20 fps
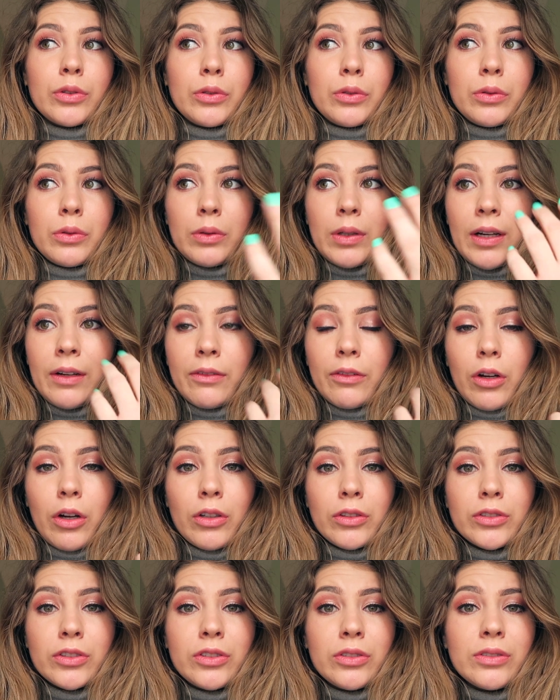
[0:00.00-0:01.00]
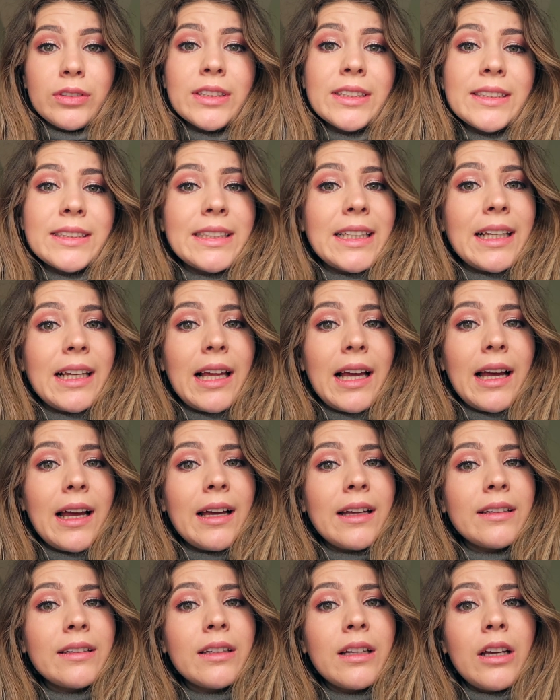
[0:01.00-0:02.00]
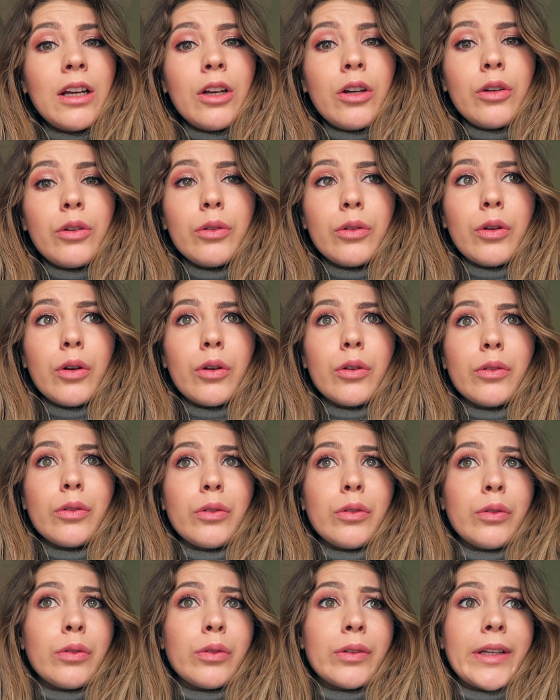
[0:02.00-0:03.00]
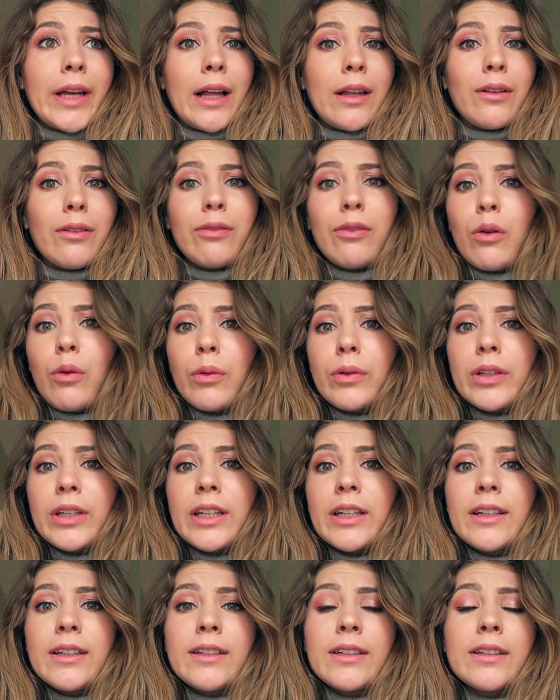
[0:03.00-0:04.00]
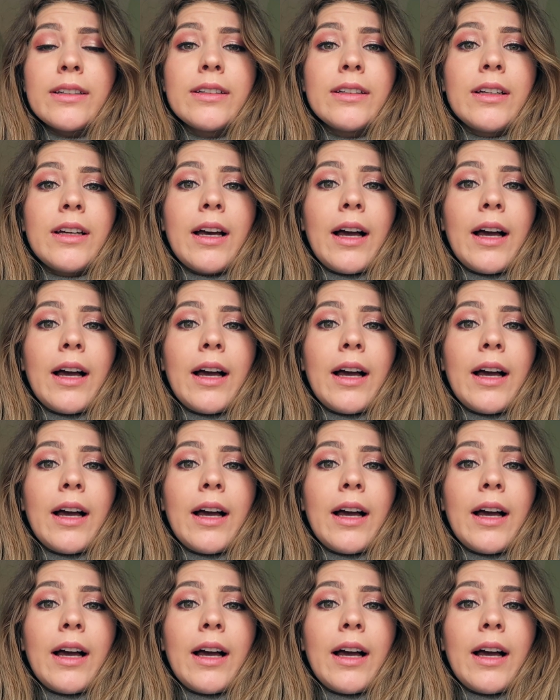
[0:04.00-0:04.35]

who have gone to Disneyland, who go to California,